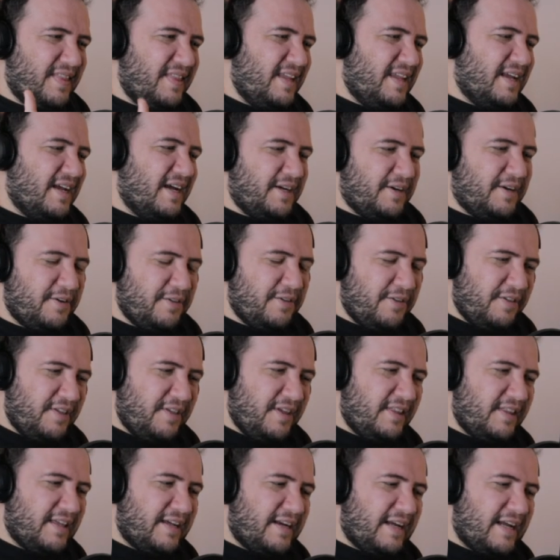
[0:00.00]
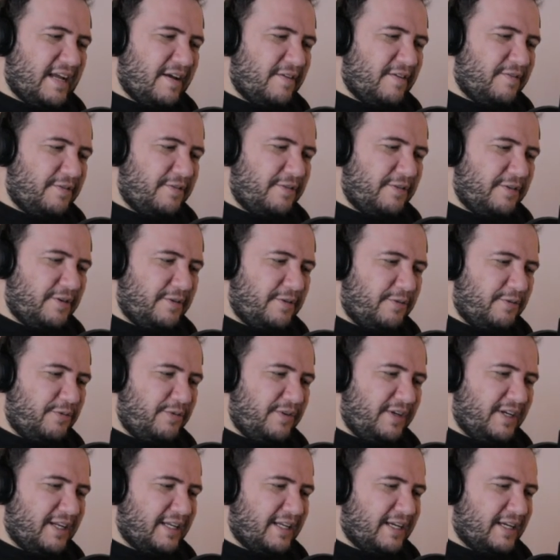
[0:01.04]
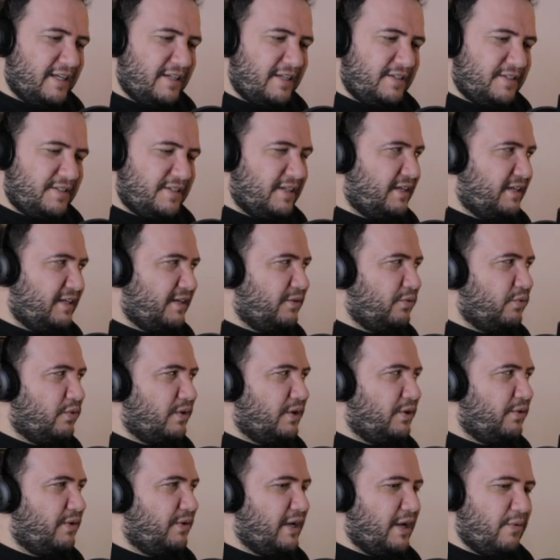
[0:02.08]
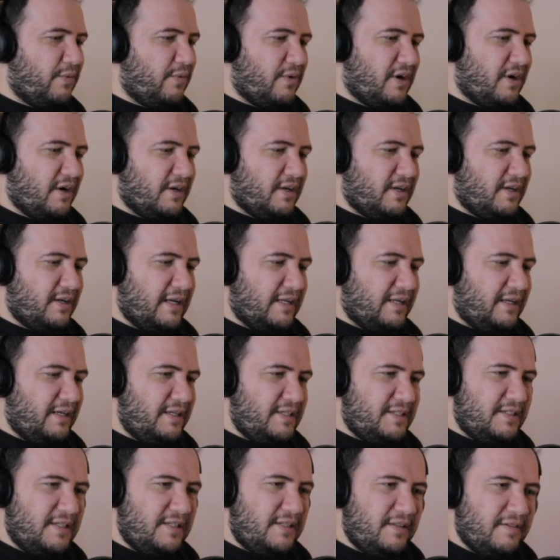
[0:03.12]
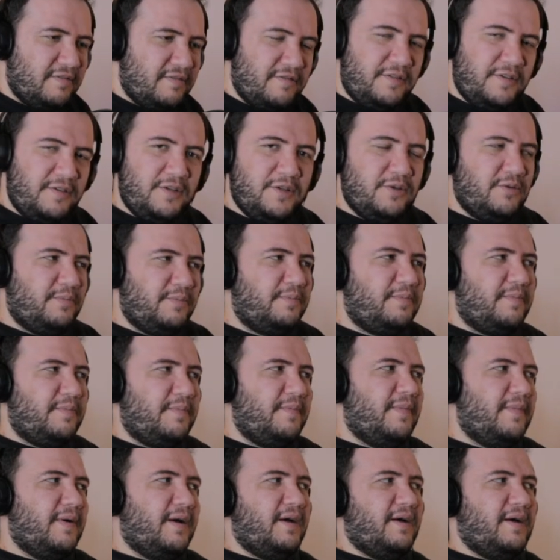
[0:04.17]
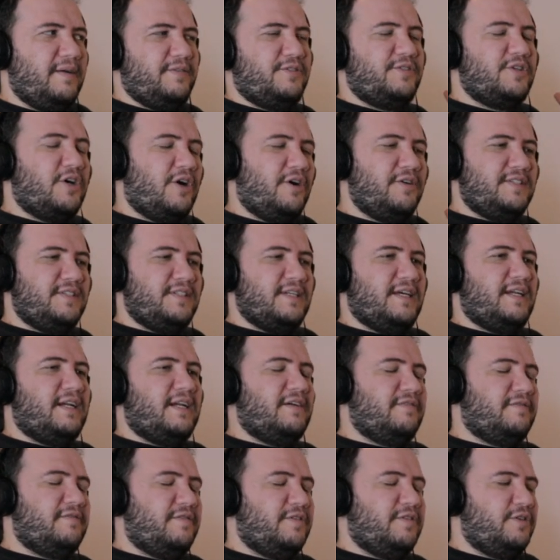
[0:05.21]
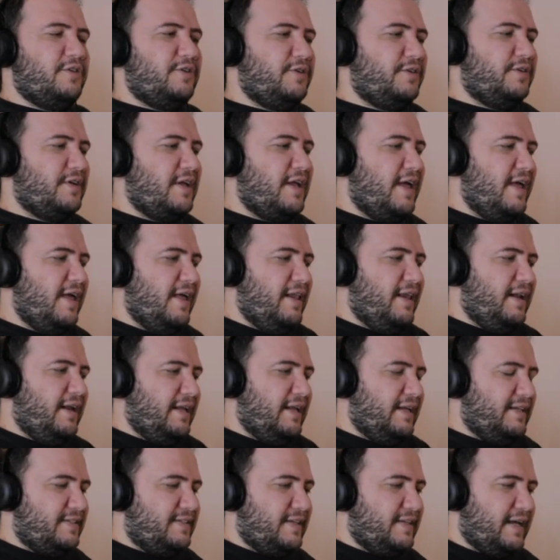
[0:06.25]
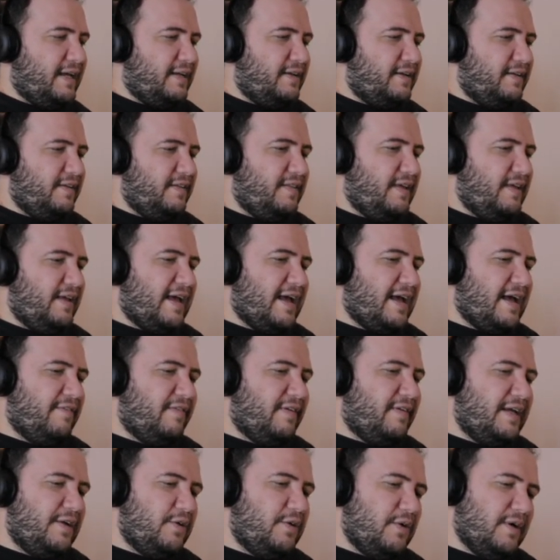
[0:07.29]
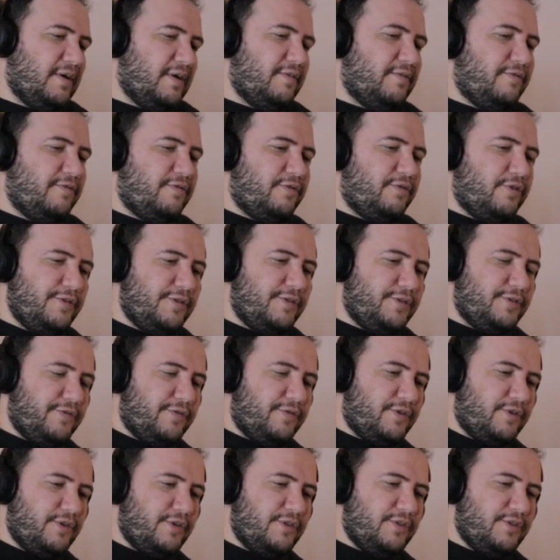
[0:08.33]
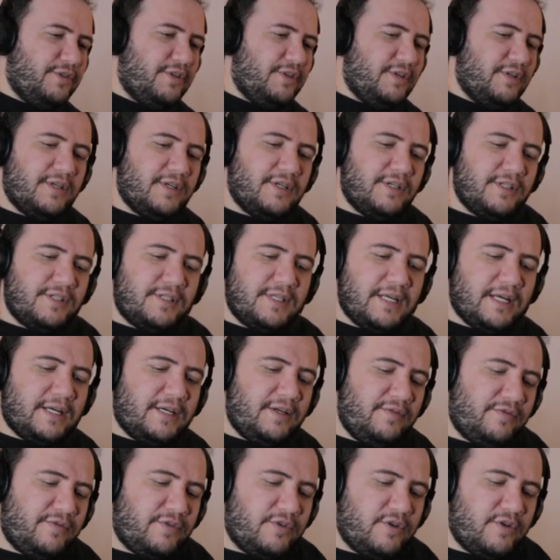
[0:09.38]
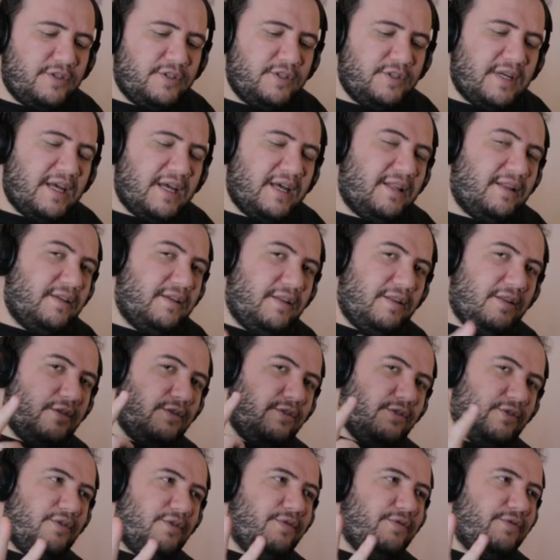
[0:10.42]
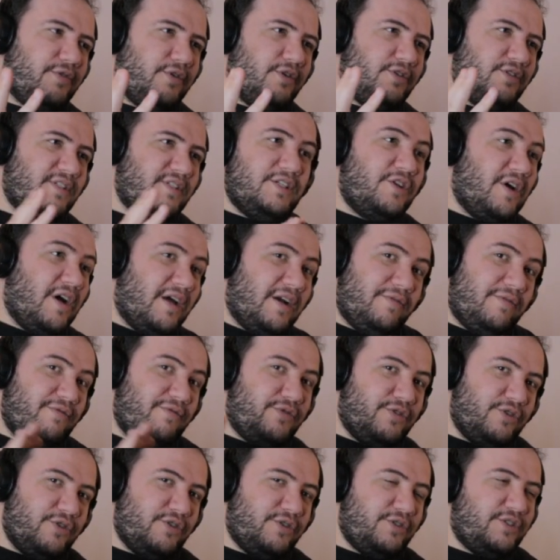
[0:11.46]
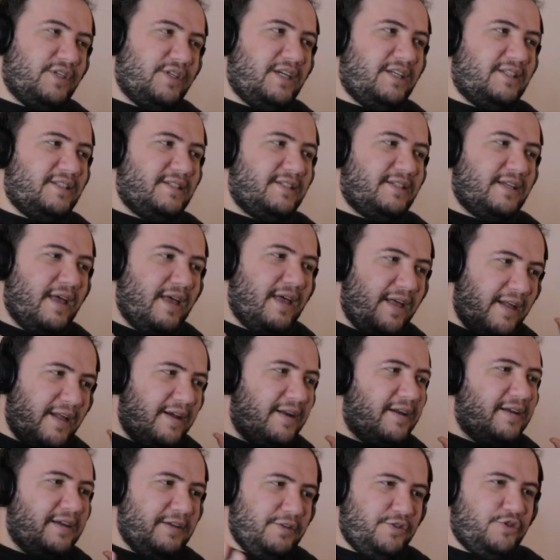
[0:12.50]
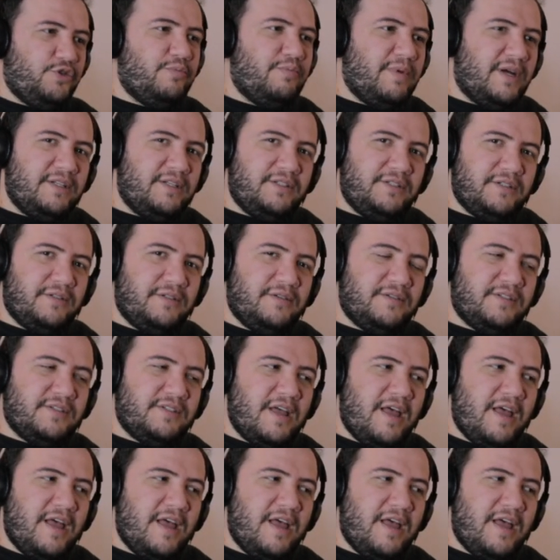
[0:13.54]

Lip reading: Another thing that I have realized in 1OK Rock, at least in the few songs that I've heard, is that they have like a first verse, a second verse, and then the third verse is not a verse, it's instrumentals.